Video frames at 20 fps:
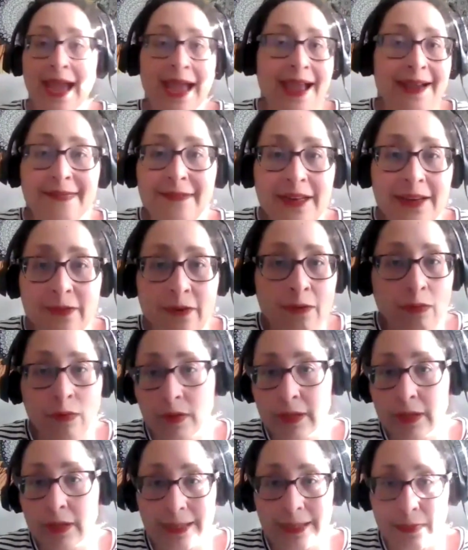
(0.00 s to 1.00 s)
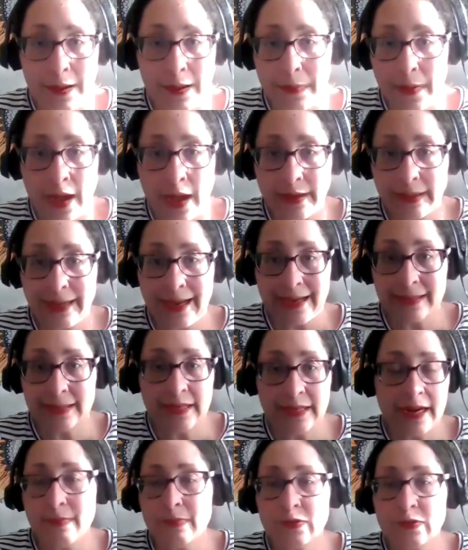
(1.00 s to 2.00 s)
haven't even released my podcast
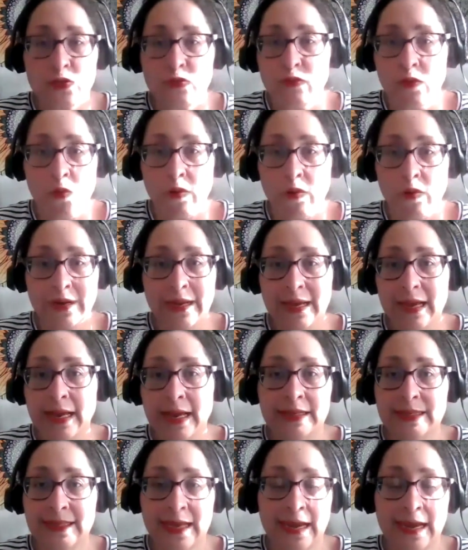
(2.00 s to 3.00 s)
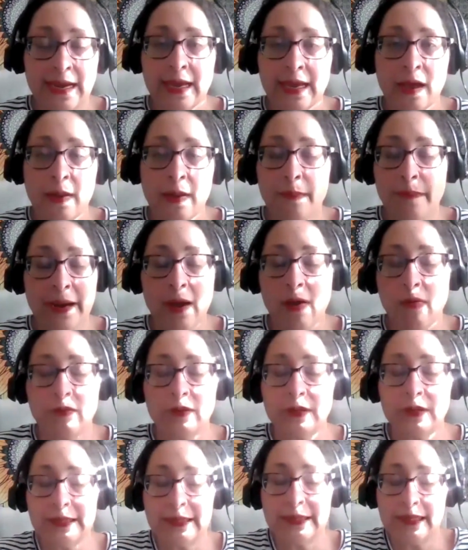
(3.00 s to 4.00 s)
yet. I'm just recording it and setting it up, and I'll
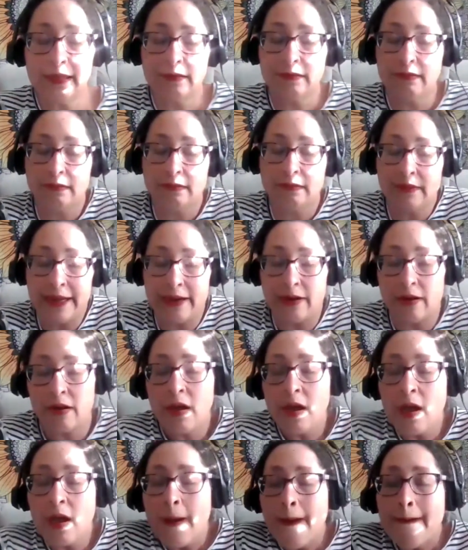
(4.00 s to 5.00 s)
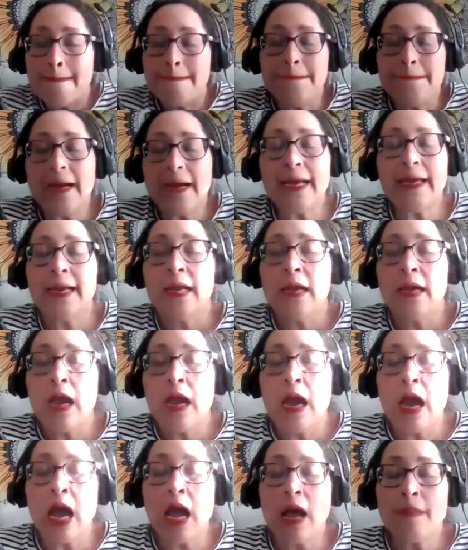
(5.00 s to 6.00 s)
release it later. But
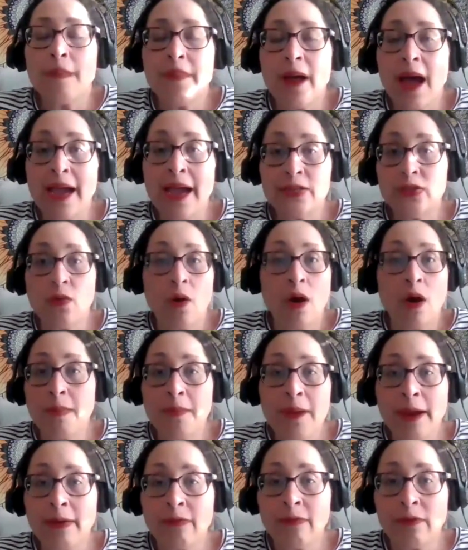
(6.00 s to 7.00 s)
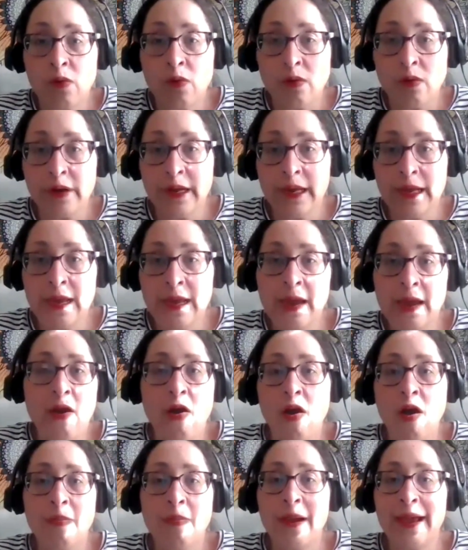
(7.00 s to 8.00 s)
I do all my recording and
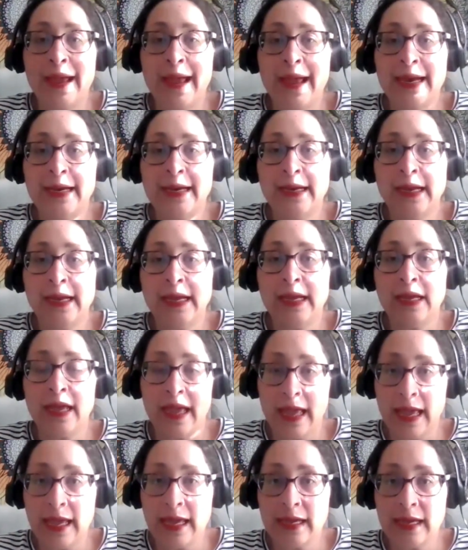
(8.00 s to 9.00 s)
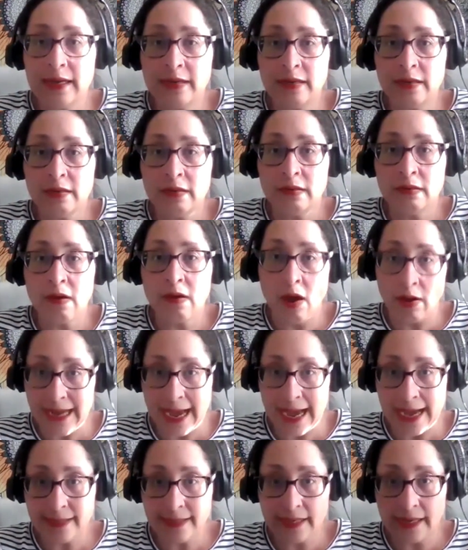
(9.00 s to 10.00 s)
all my editing in
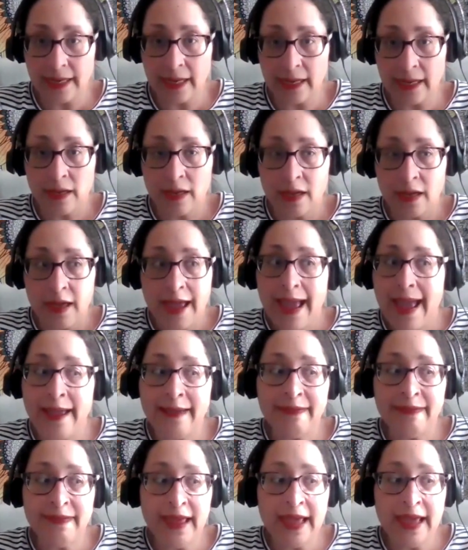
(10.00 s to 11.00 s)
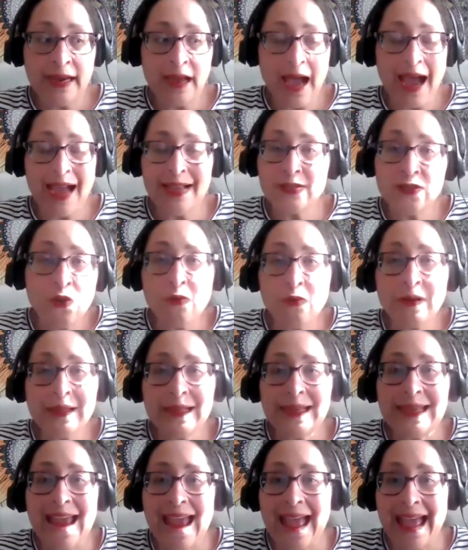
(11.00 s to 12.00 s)
Audacity. And then I don't
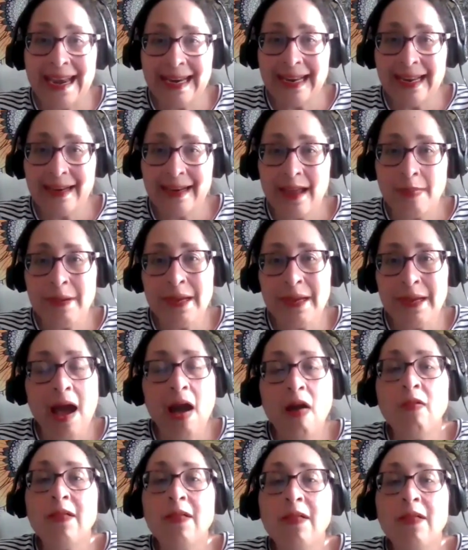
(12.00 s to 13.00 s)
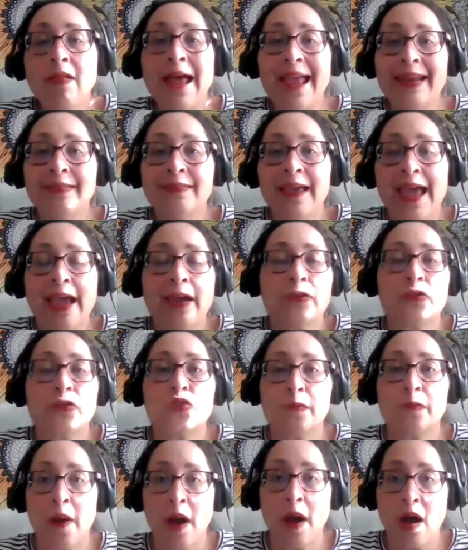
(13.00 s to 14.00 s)
really edit. I mean, I'll edit the
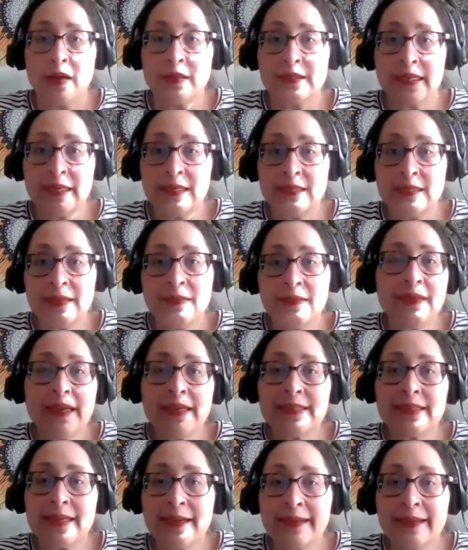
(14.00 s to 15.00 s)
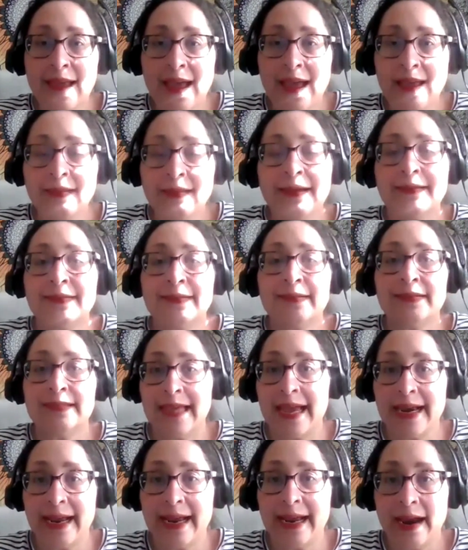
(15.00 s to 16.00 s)
extra pauses and things like that, like the
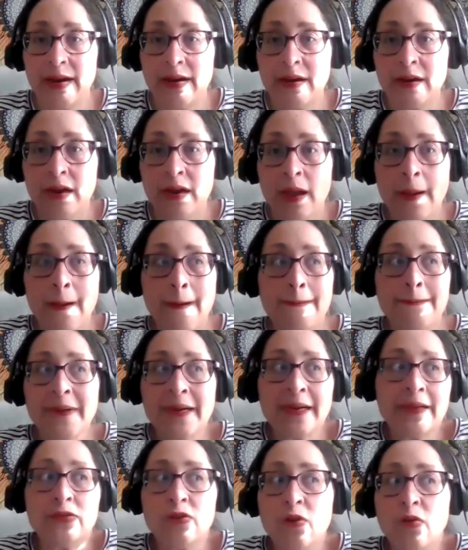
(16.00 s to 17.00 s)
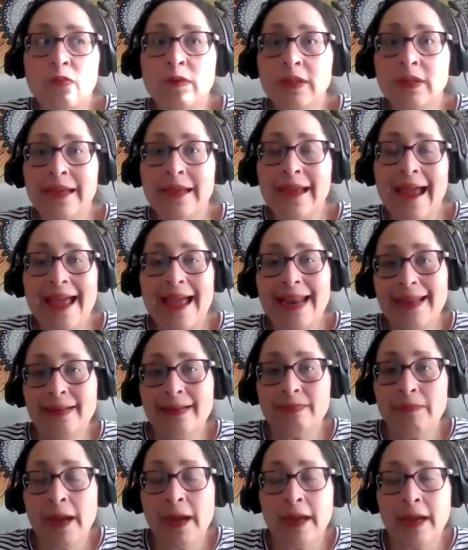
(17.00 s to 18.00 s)
dead air, but I don't really edit
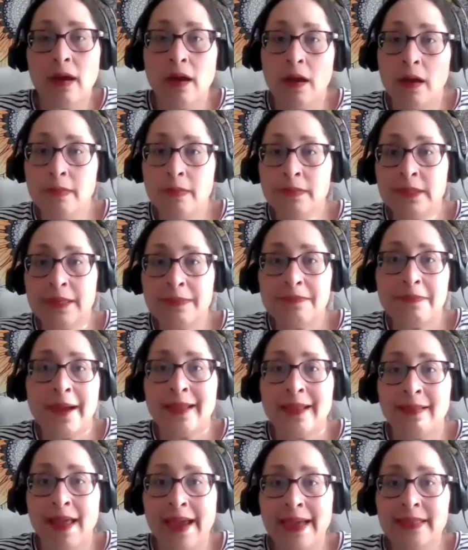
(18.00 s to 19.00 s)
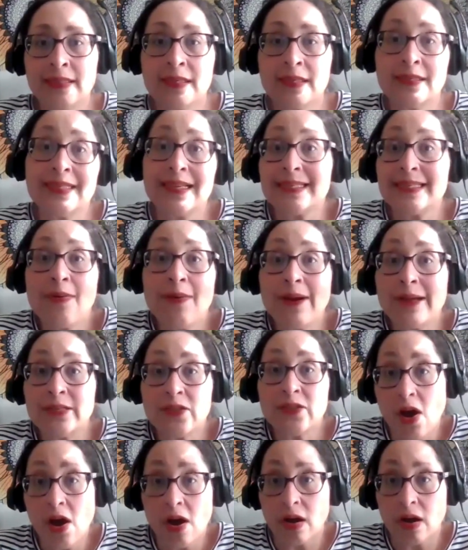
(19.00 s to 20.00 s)
my ums and my likes because that's how I
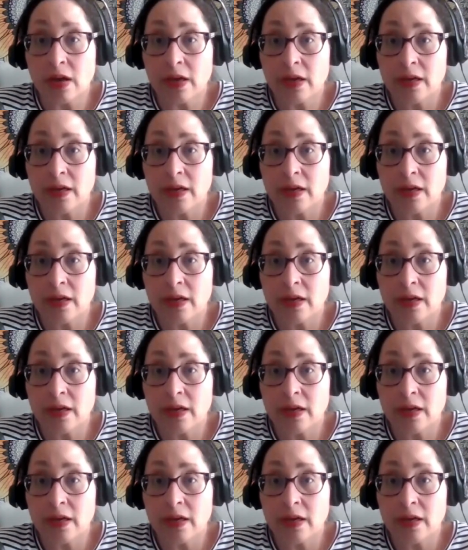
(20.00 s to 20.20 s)
talk.